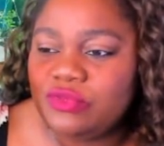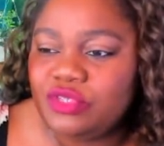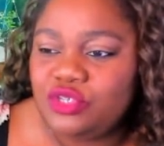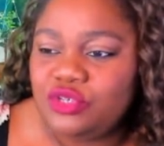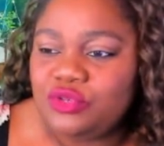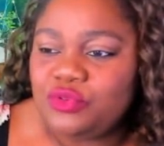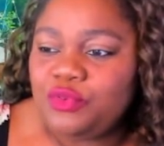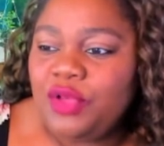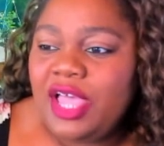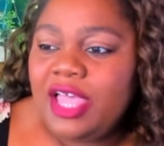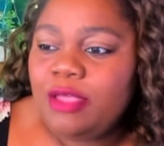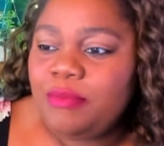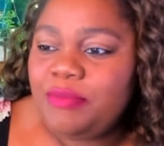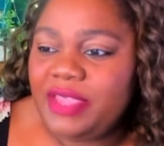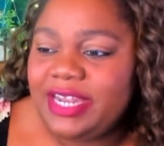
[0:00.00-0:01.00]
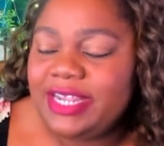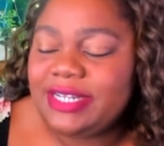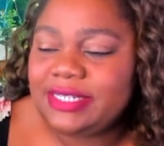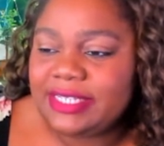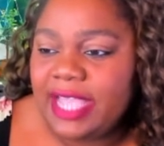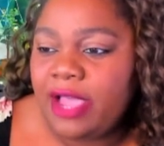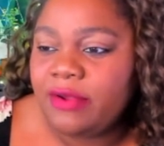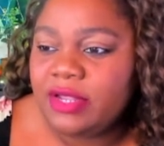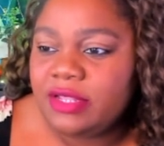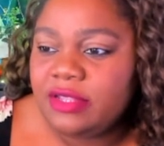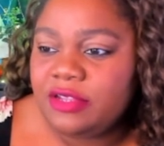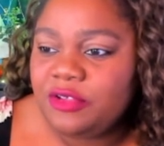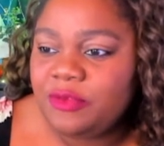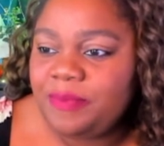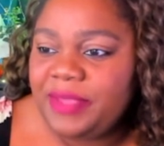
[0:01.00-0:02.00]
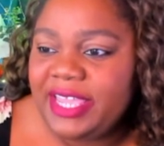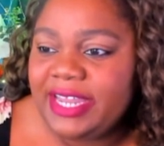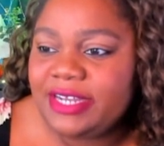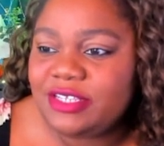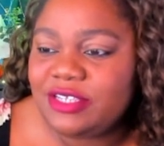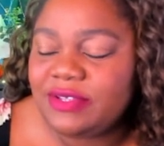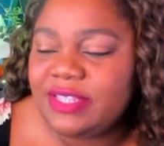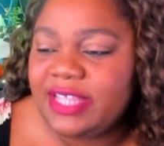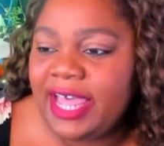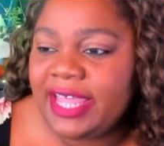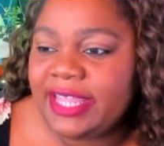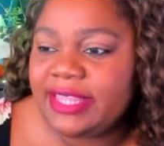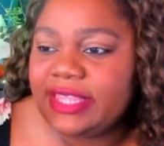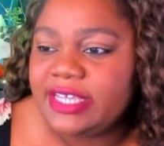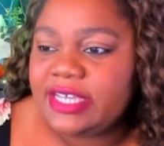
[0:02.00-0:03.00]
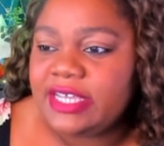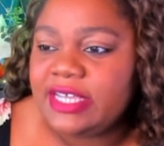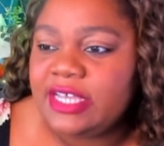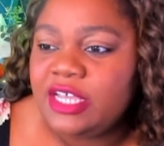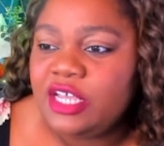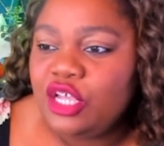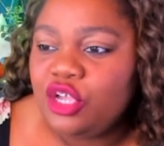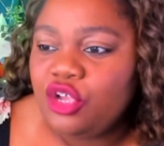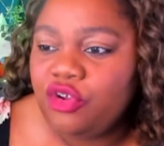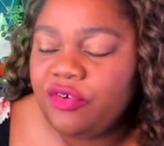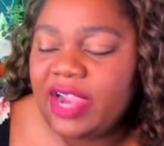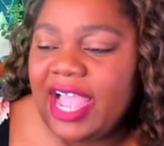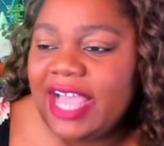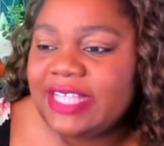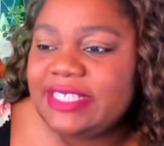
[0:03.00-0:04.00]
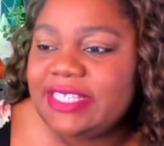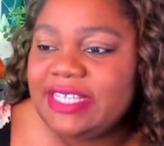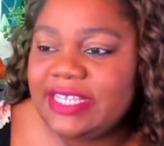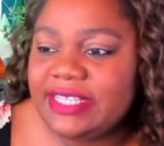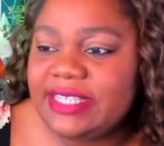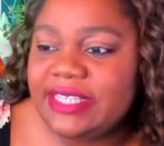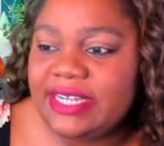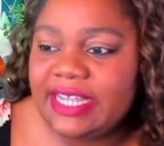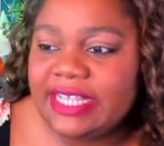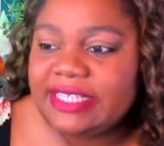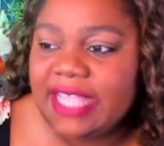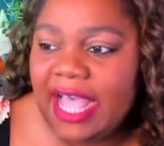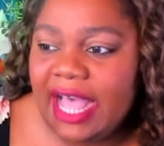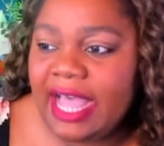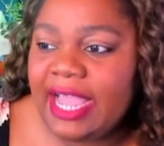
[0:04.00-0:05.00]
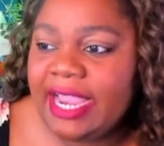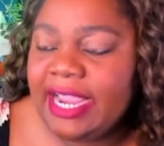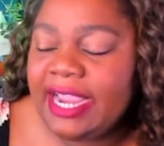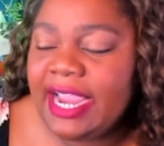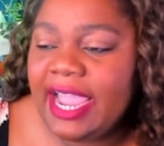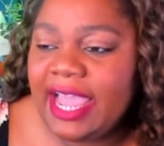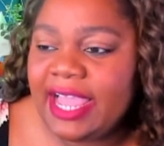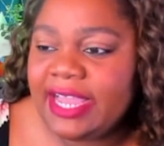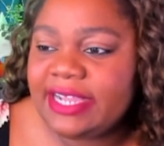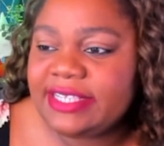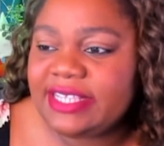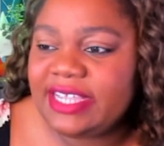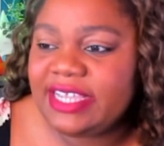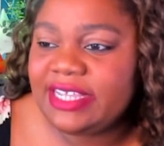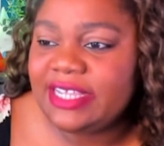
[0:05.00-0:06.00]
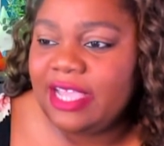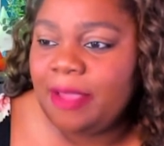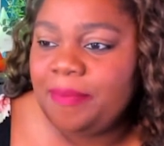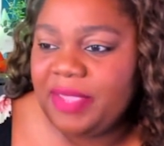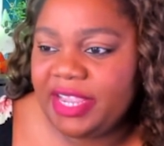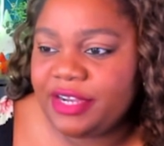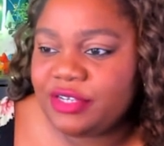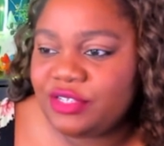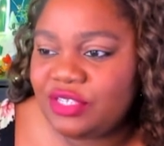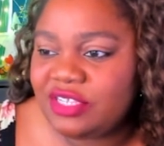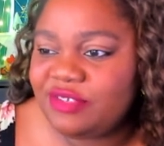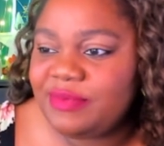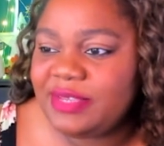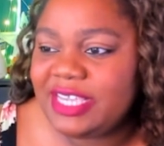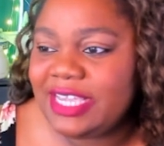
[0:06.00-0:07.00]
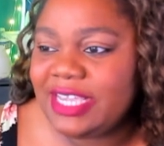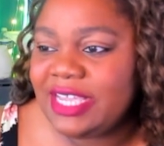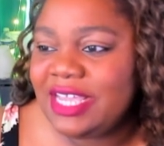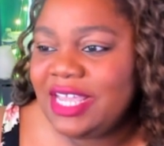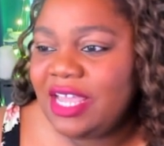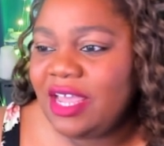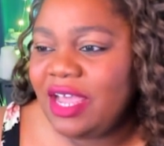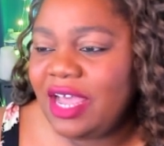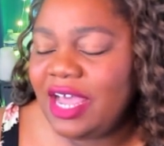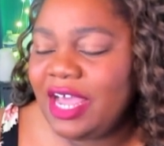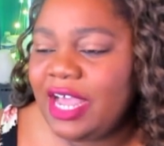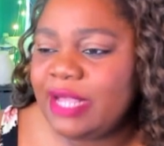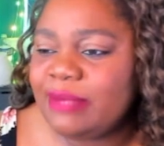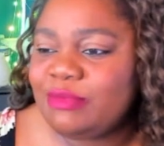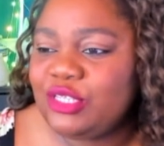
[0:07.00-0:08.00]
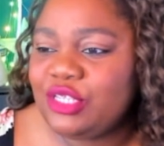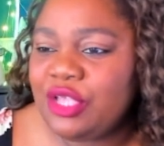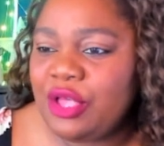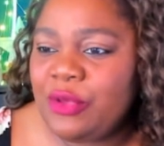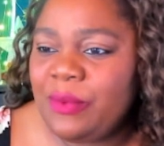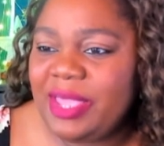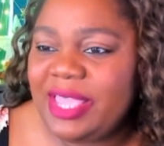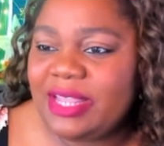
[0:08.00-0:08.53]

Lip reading: to put it down a little bit so that the grass isn't as high as it appears to be. So